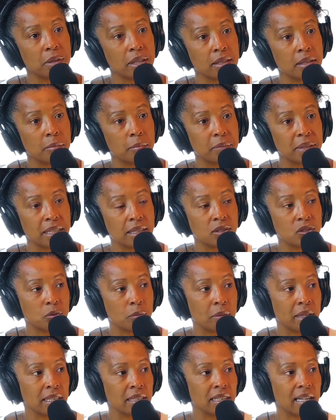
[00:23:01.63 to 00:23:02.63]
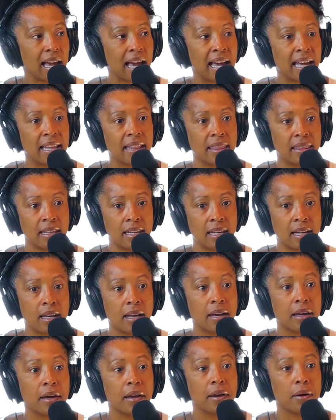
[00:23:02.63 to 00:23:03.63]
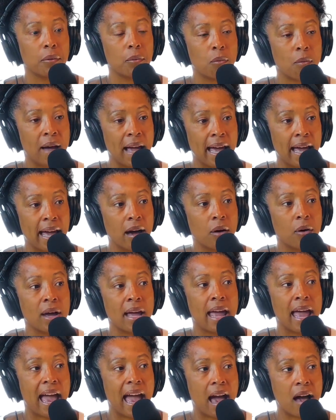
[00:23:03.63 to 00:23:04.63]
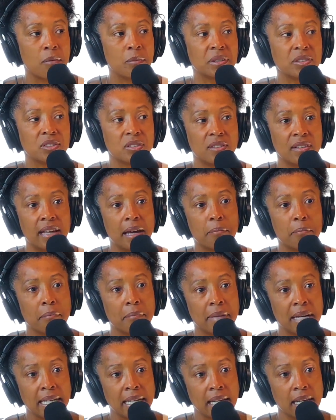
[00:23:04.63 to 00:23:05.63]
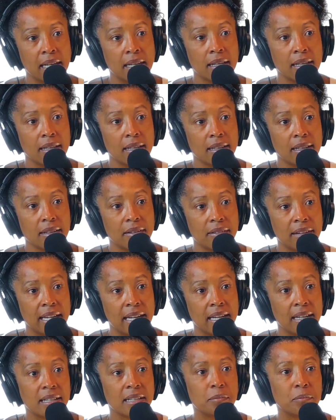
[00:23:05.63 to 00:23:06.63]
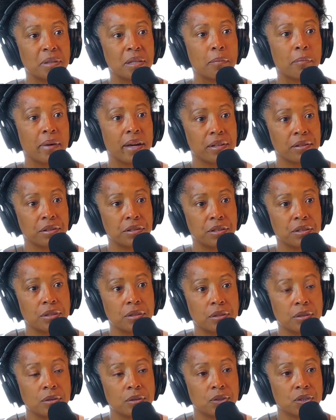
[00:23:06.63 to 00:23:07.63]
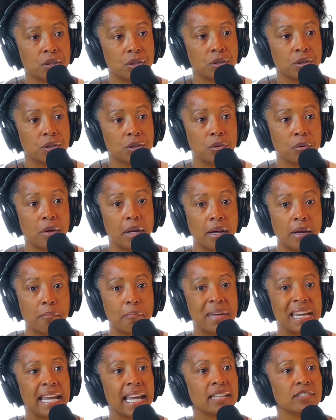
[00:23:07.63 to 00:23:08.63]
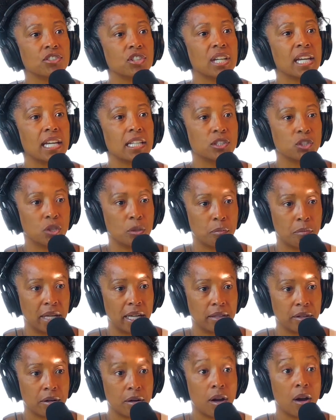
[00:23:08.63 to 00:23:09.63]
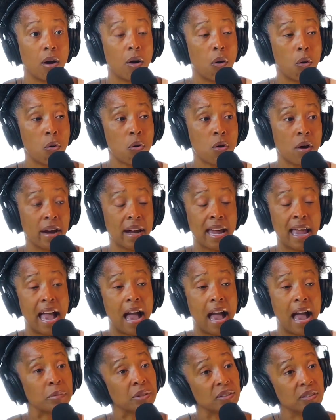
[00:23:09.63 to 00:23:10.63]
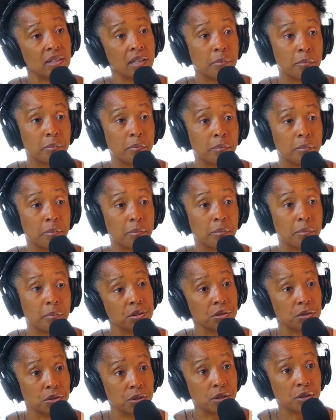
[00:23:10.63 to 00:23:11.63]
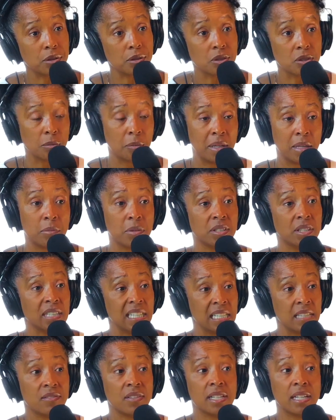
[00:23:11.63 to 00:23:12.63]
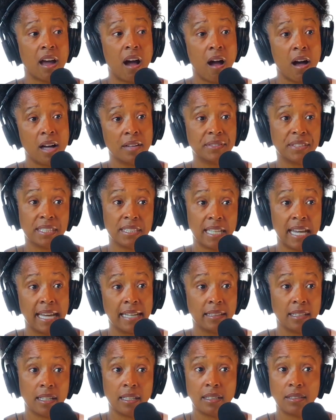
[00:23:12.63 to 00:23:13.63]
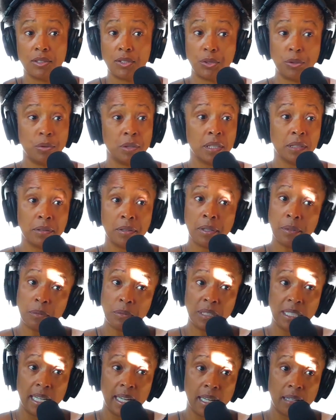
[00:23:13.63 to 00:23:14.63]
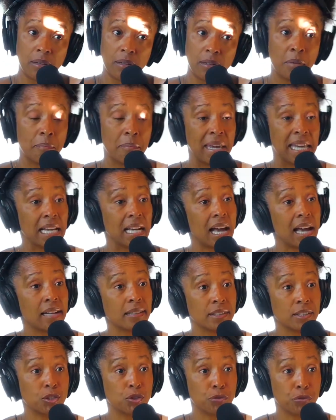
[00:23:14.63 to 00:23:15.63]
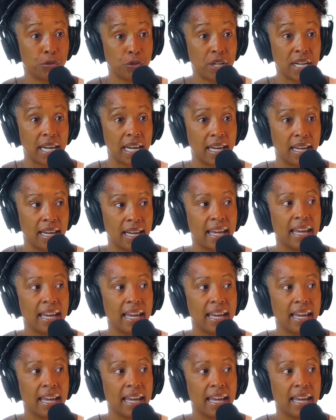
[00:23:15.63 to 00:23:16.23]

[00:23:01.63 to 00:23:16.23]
an impeachment, I think, wow, how much of that money, right, could be better used to make education better? Or how much of that money could you use maybe to even offset student loan debt or make college free?